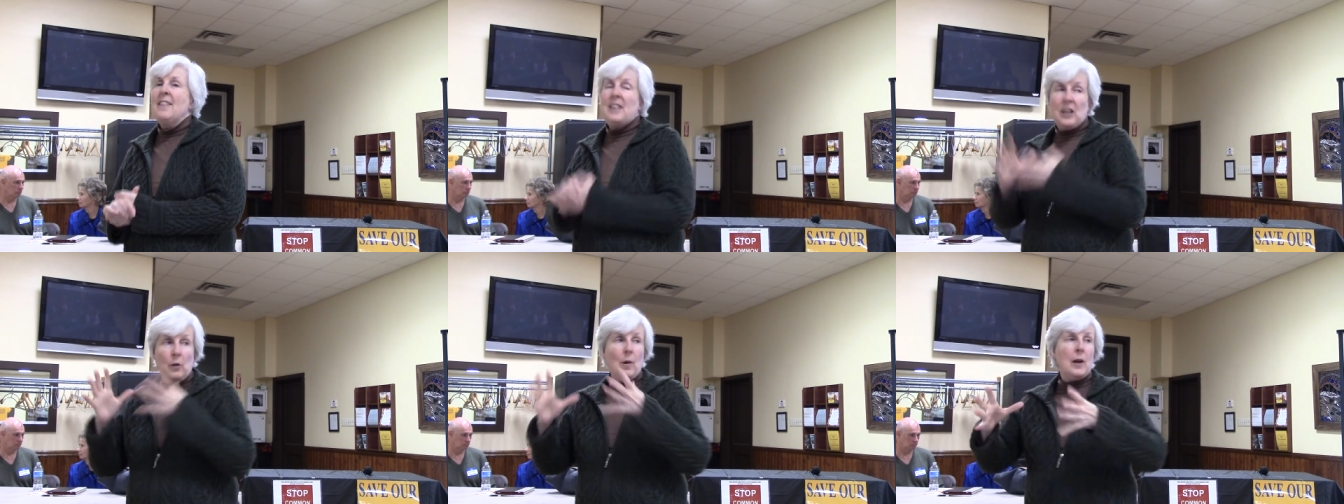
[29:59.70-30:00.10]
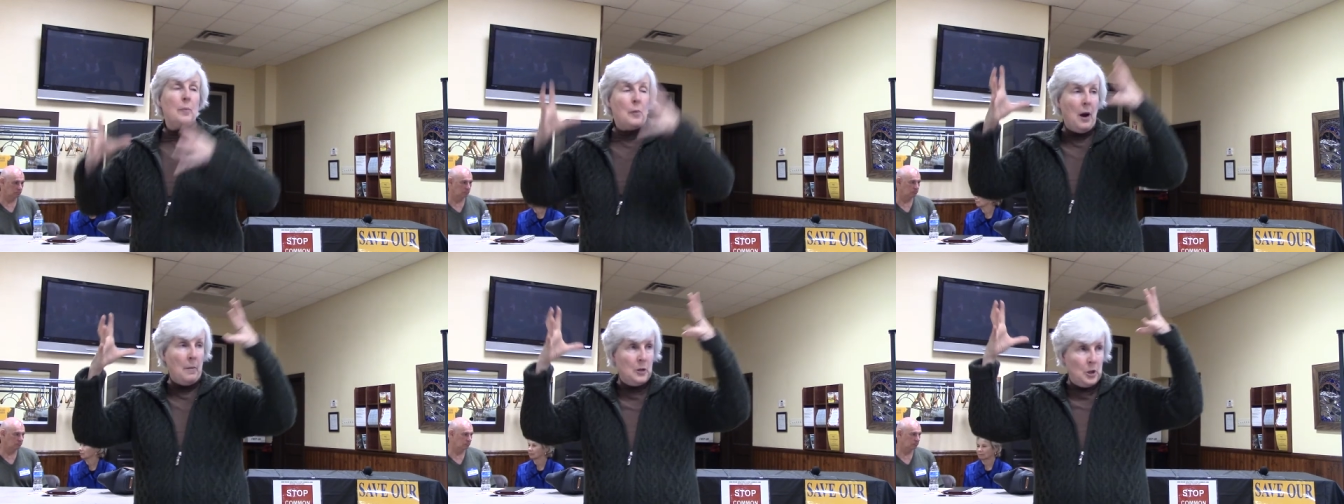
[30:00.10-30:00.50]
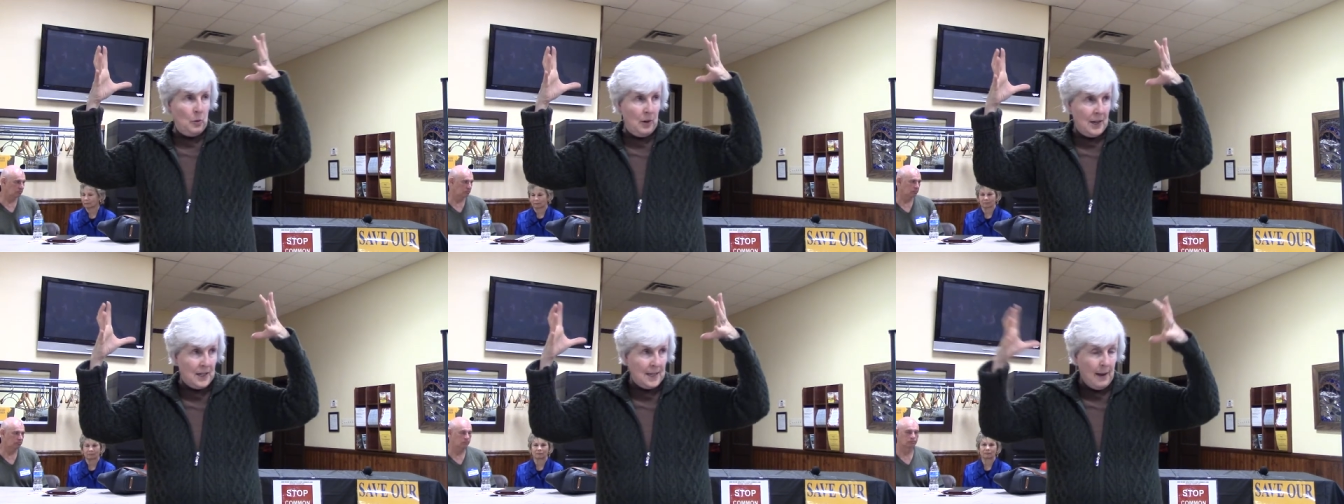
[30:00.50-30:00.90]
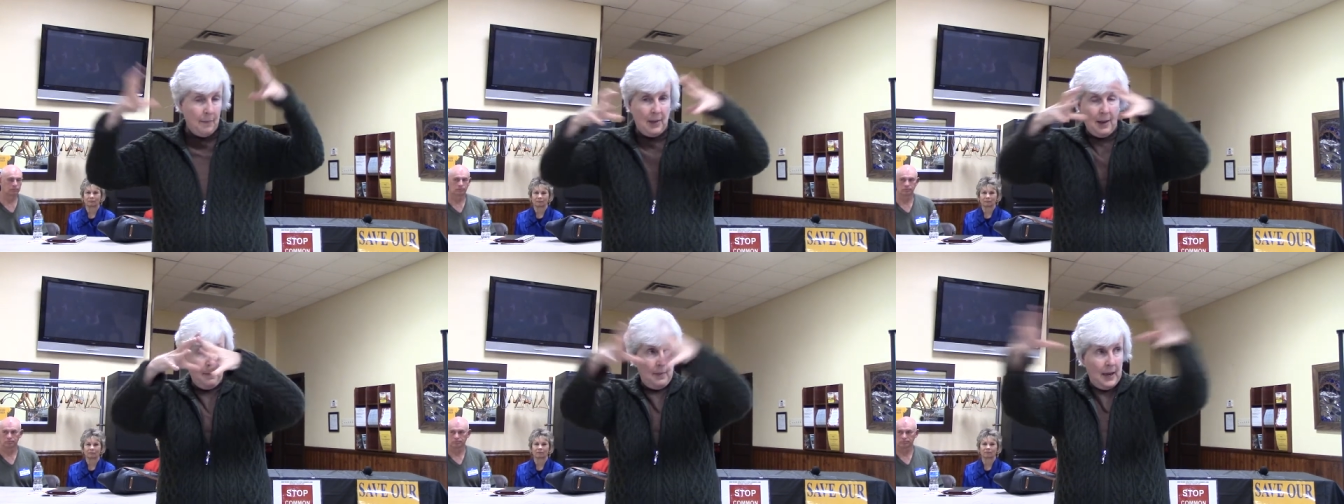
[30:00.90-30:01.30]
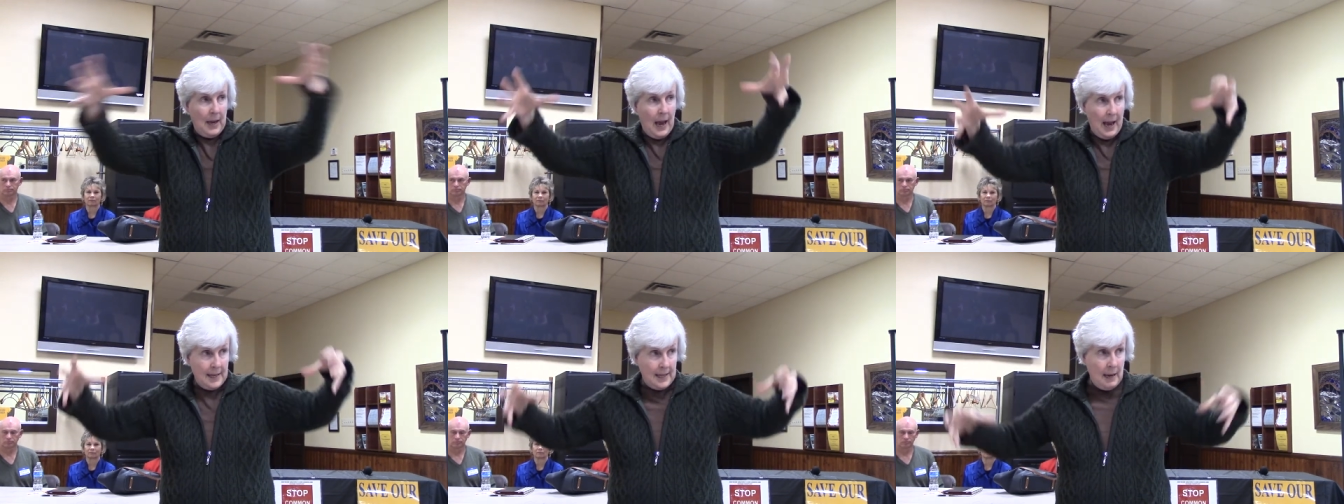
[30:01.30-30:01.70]
that you had a promise you would accept them
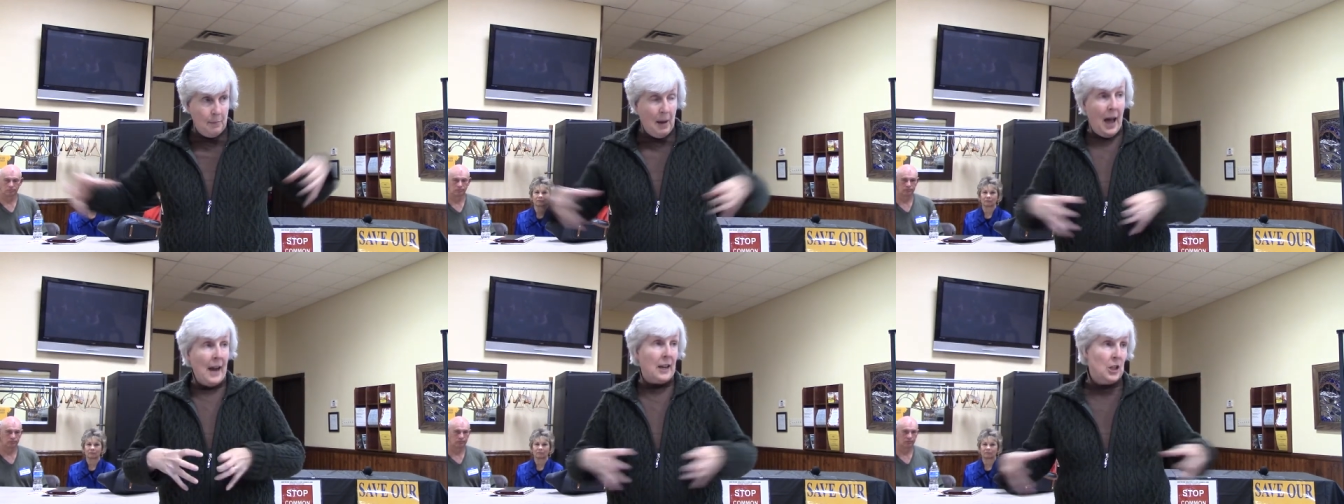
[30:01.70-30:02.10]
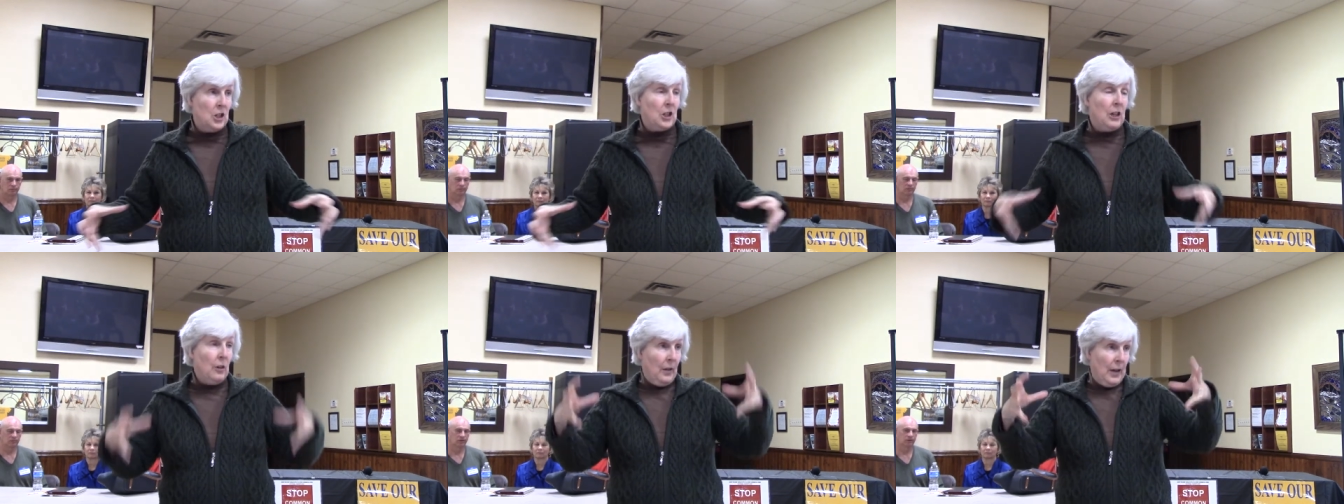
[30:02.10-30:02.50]
as a package deal